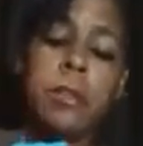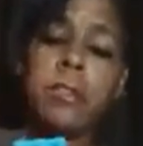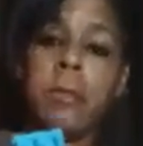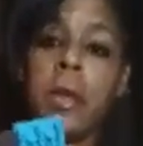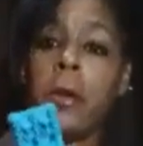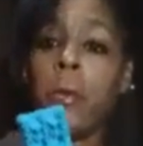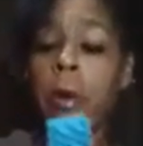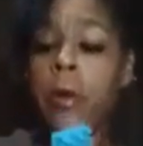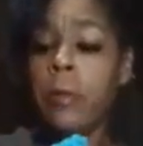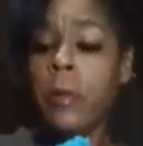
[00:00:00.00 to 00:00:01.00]
Doesn't matter
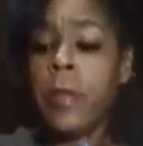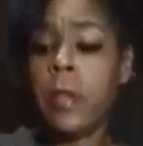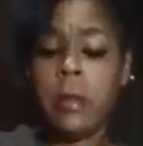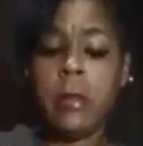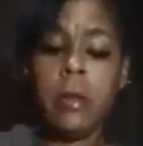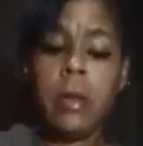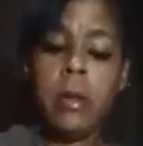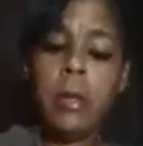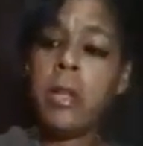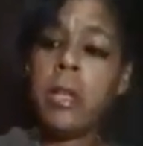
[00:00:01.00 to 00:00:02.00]
where you move it.
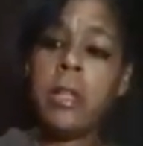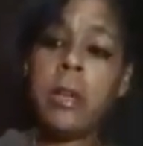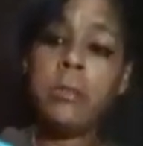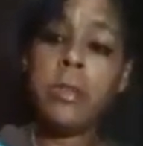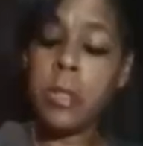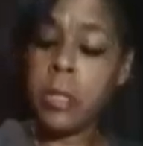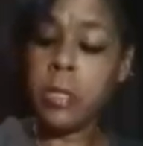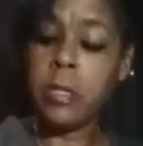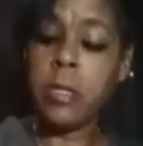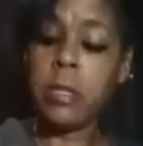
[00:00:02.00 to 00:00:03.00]
And then I'm just
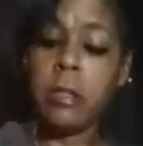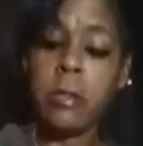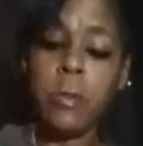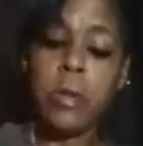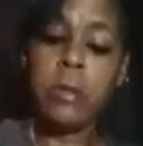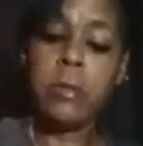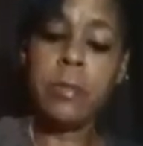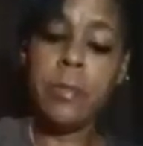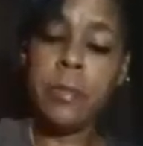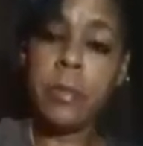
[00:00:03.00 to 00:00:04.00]
going to stick this one,
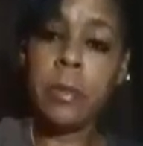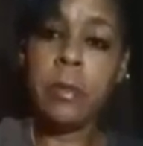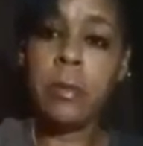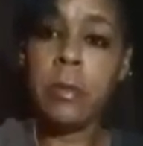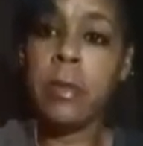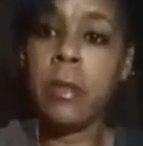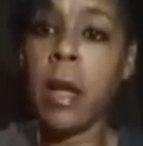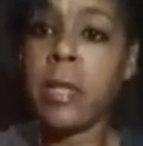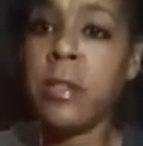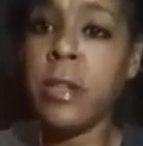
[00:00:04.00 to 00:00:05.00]

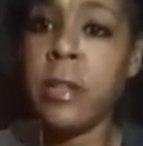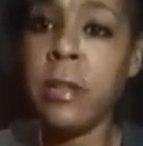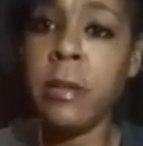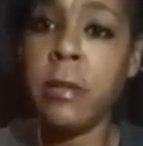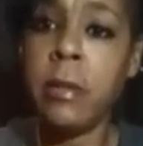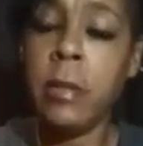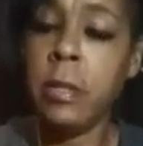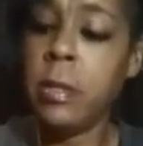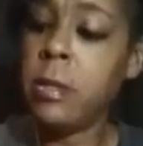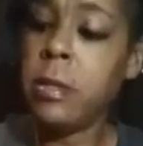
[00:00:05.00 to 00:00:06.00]
notched end,
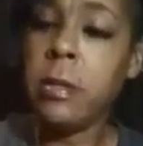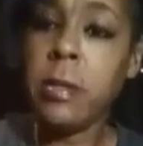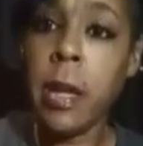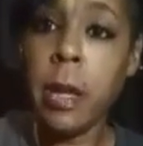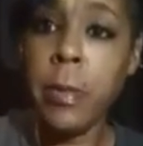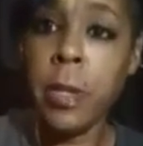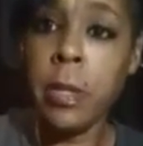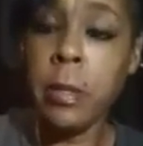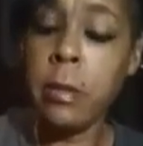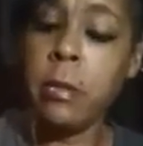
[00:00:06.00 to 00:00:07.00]
tabbed
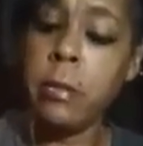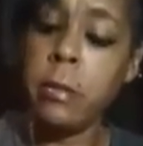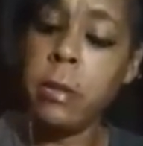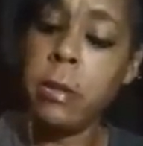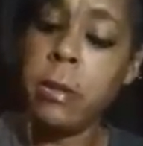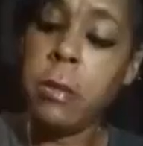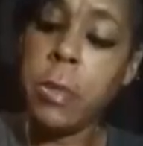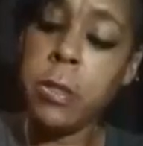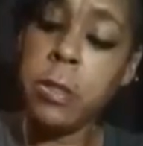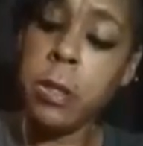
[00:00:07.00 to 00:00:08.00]
end.
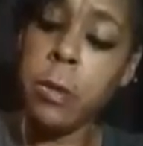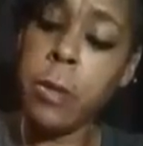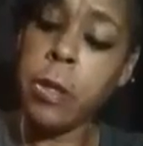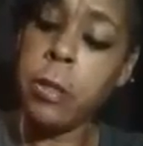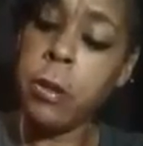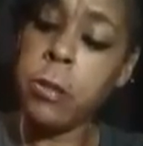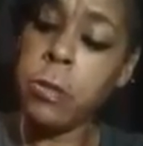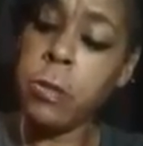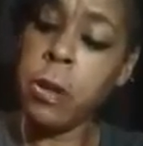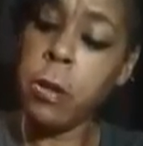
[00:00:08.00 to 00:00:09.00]
I'm going to stick it right there,
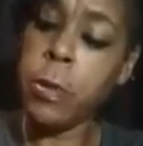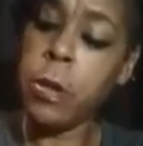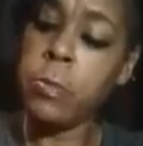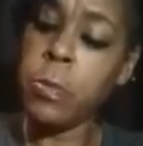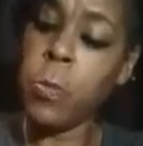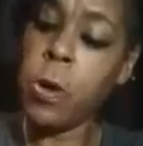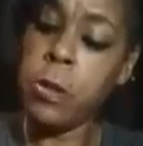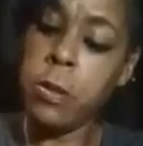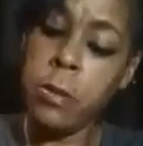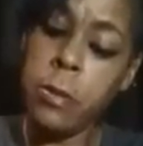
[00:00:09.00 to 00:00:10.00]
so now it becomes
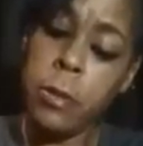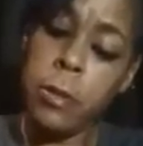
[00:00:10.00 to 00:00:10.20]
1.